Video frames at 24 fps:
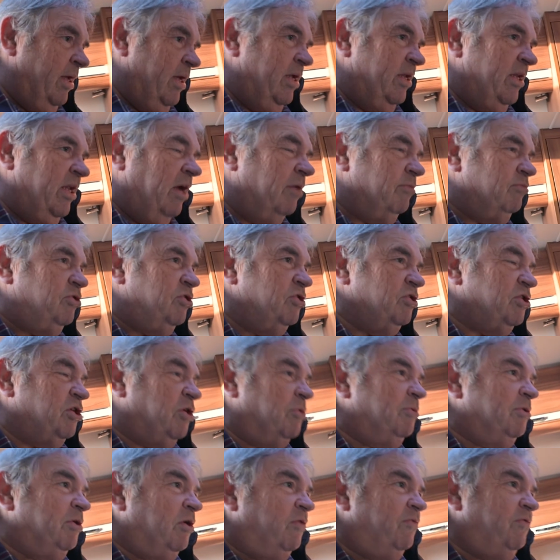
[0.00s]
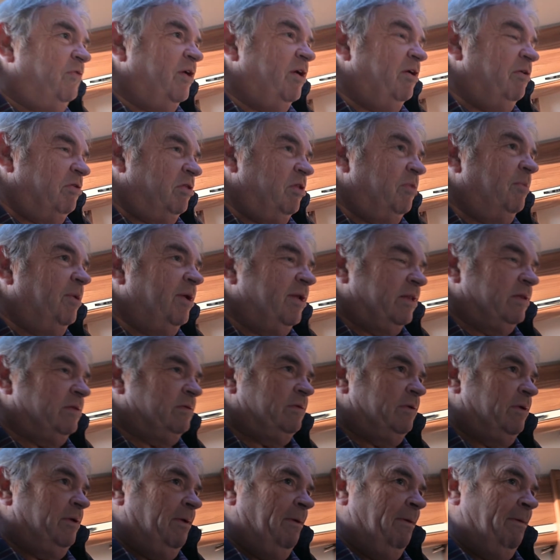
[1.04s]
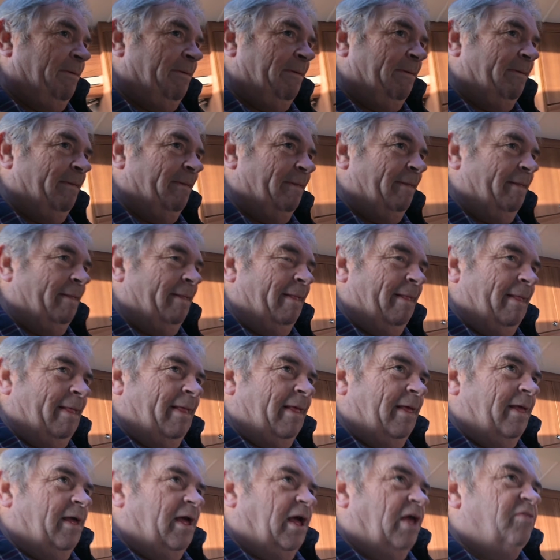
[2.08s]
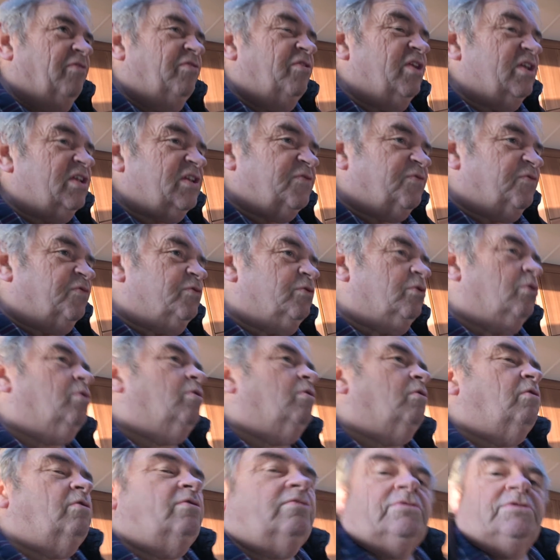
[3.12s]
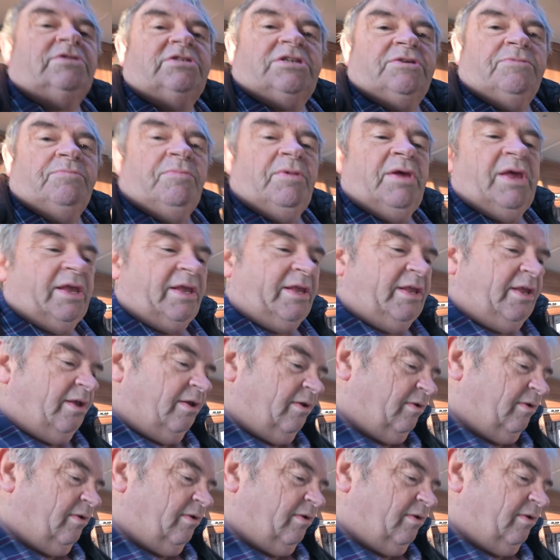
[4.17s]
Now I'm just coming over here in the middle, and this floor to me